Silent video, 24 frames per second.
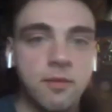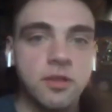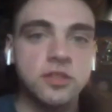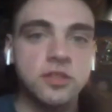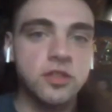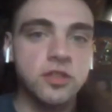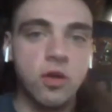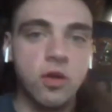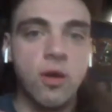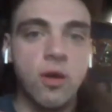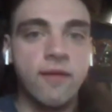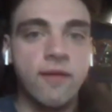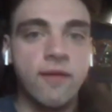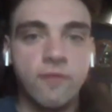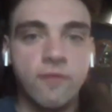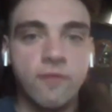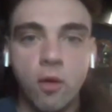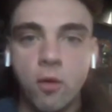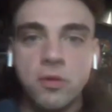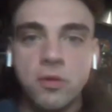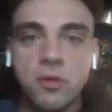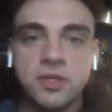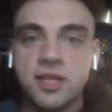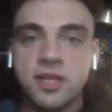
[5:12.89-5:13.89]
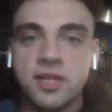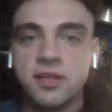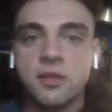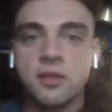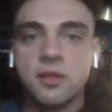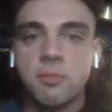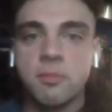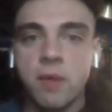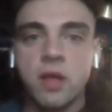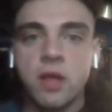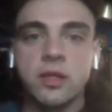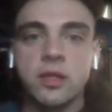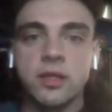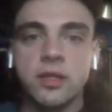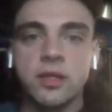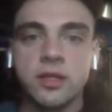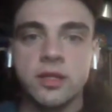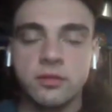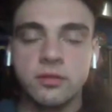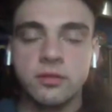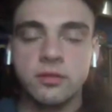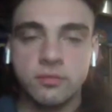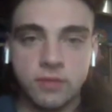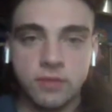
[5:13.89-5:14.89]
because I've always had the mullet
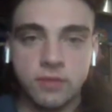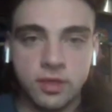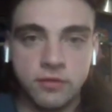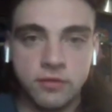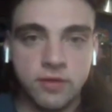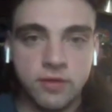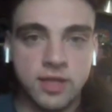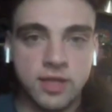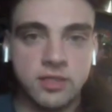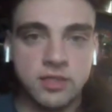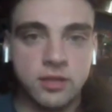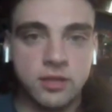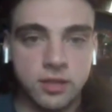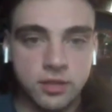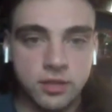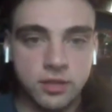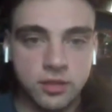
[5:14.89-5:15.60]
in wrestling.